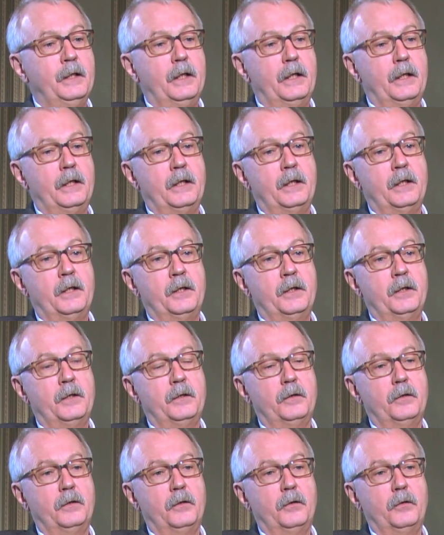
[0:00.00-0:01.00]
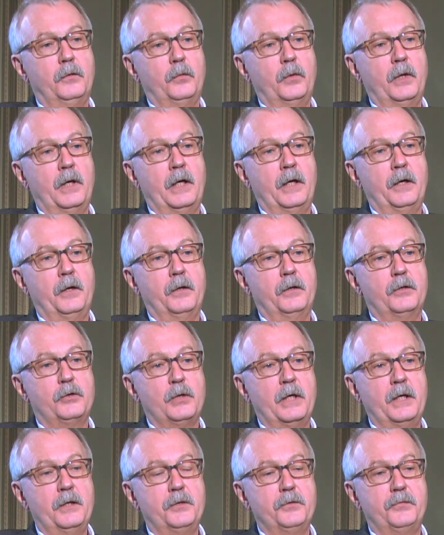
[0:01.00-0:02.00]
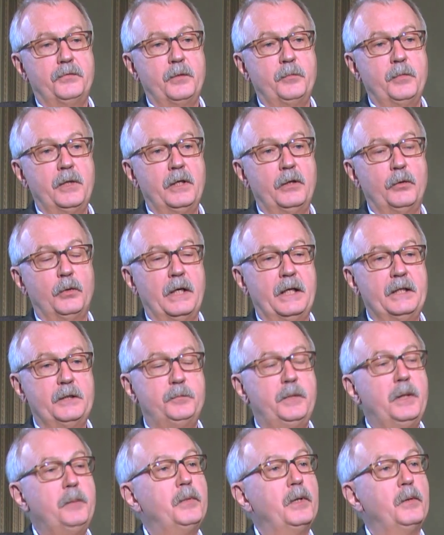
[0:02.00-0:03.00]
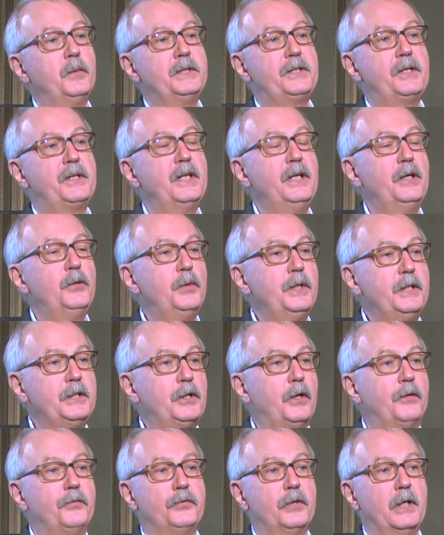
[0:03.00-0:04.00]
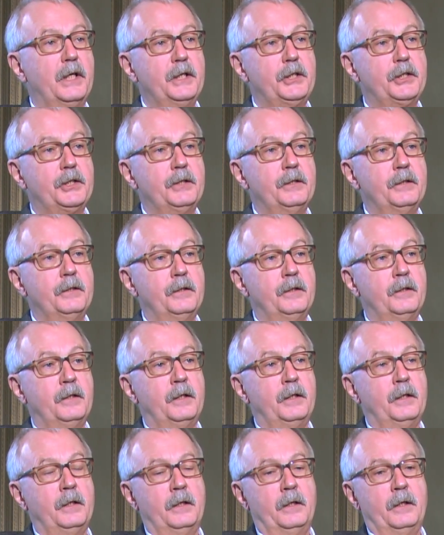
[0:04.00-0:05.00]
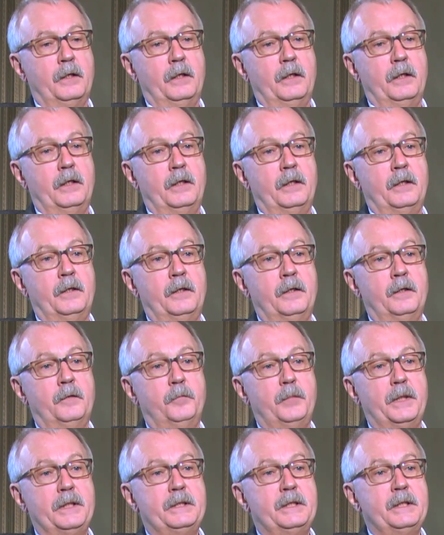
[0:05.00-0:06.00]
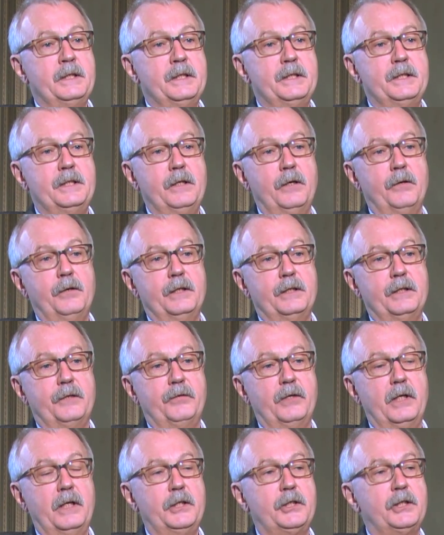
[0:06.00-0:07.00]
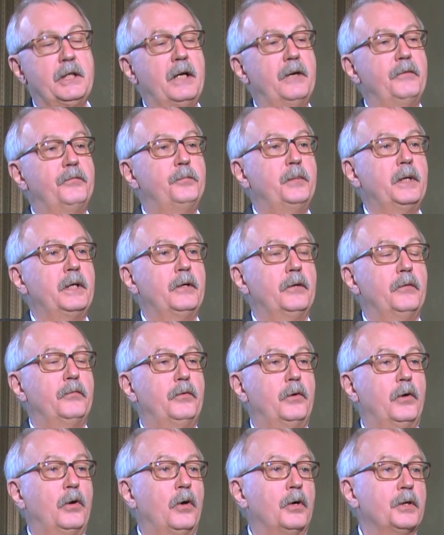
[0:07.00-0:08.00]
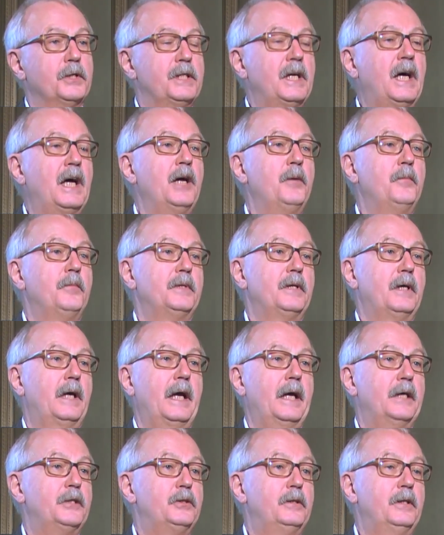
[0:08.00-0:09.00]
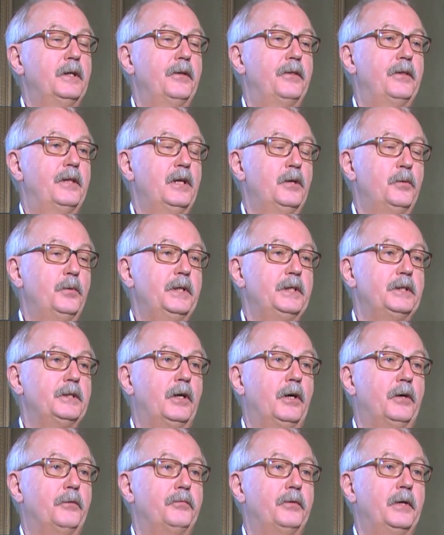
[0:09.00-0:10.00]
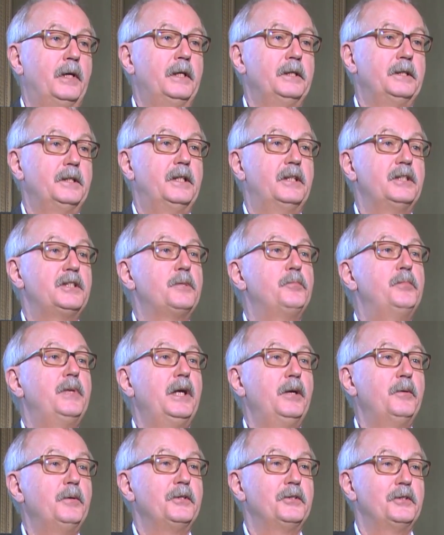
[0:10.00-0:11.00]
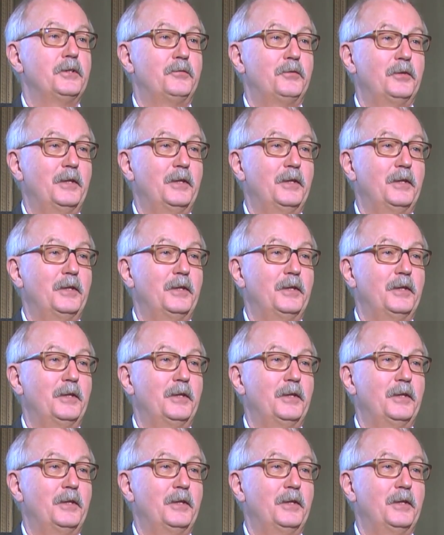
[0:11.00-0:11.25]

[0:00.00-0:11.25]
where I try to familiarize people with theories of religion. But since theories of religion have been for a long time actually theories of the disappearance of